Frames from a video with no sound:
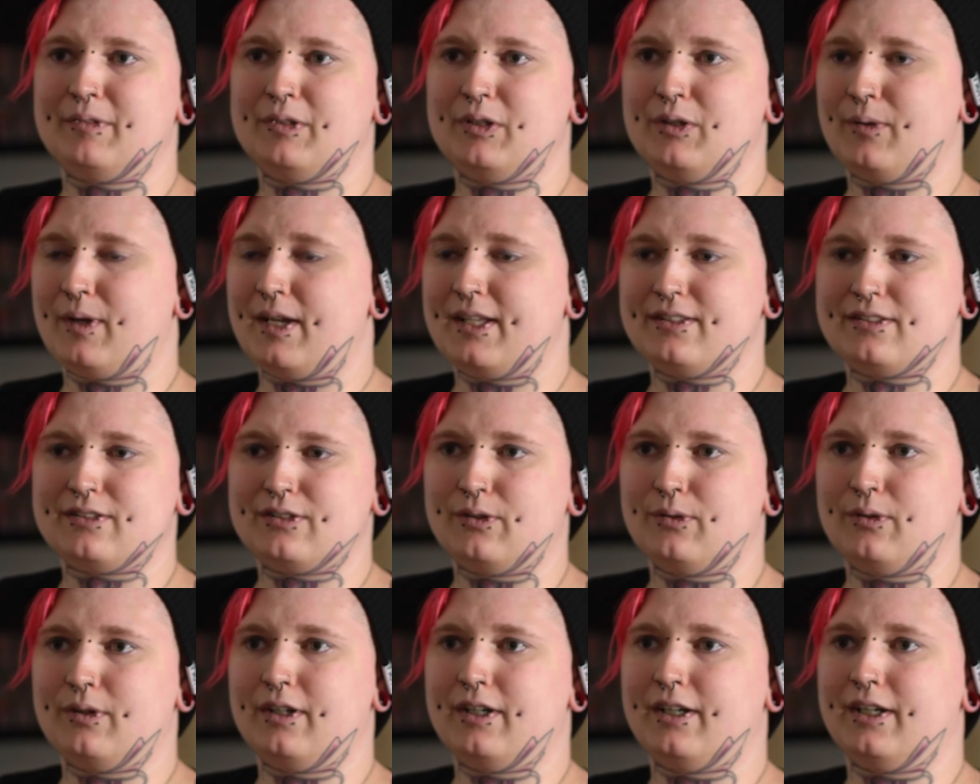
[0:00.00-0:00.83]
Great
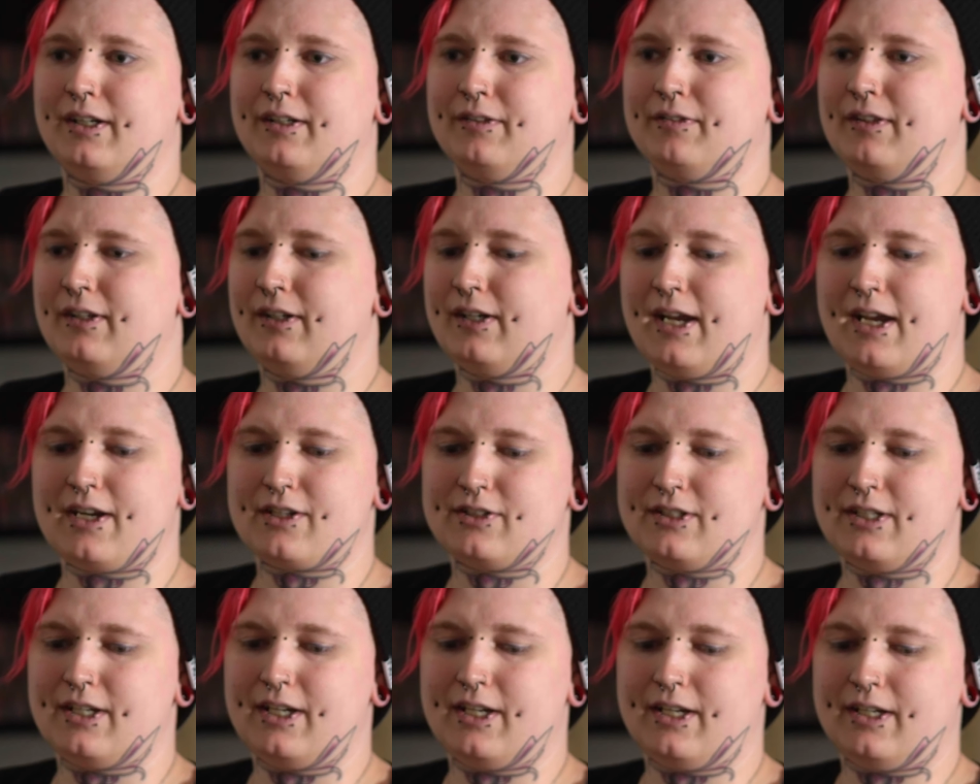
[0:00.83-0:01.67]
store. They're
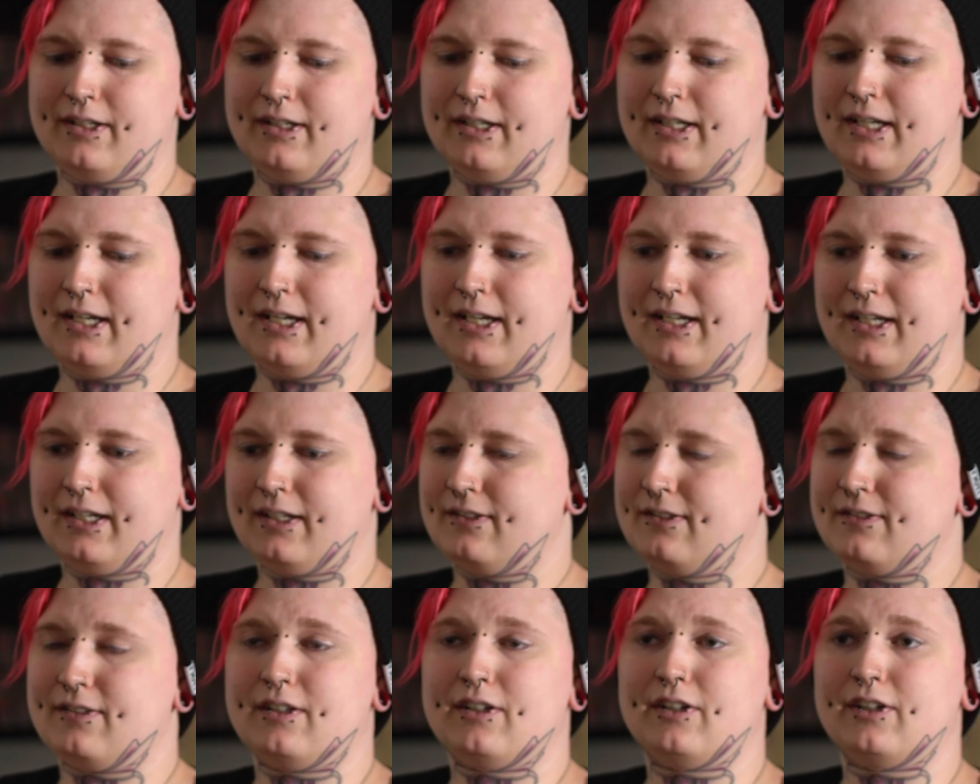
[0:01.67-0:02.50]
actually
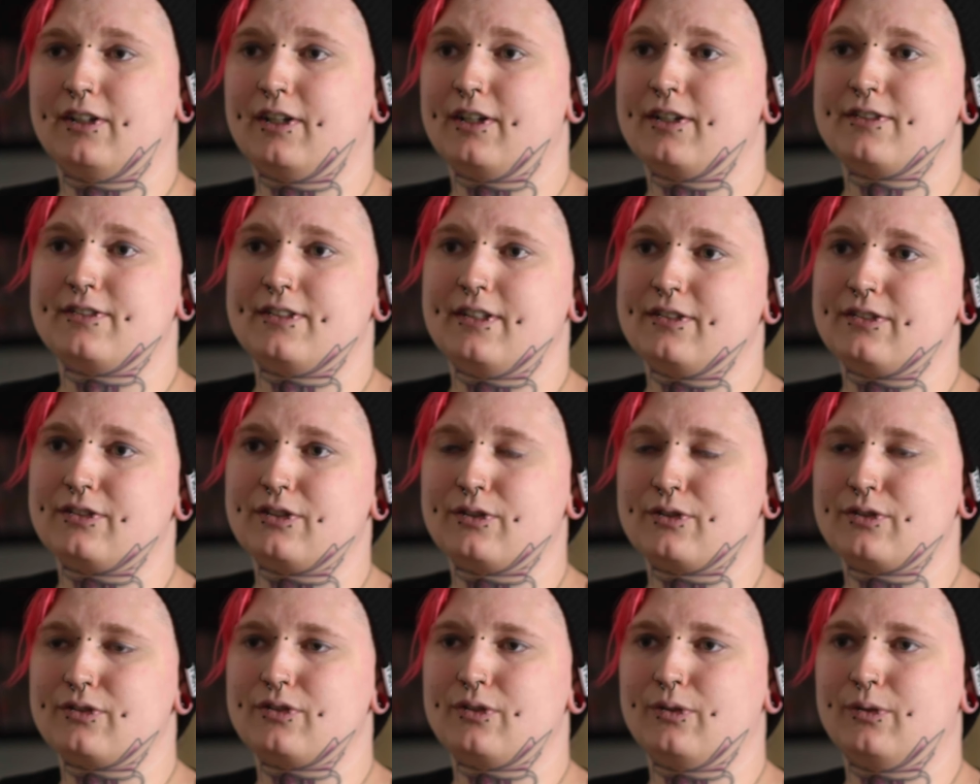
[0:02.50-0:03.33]
considered our
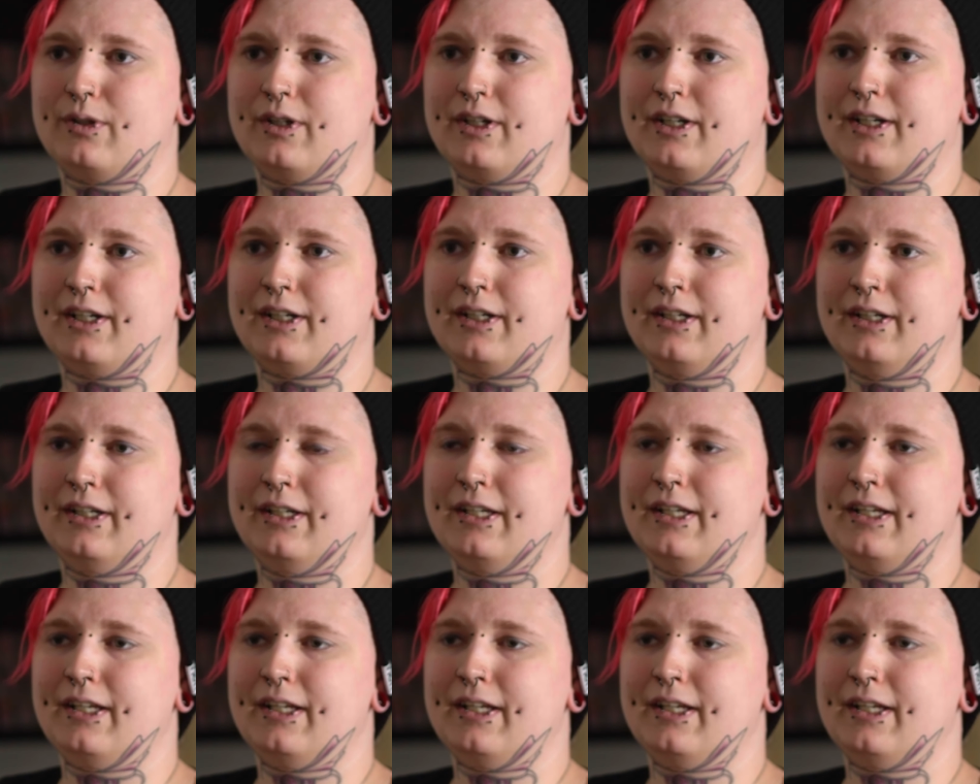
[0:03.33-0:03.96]
sister store.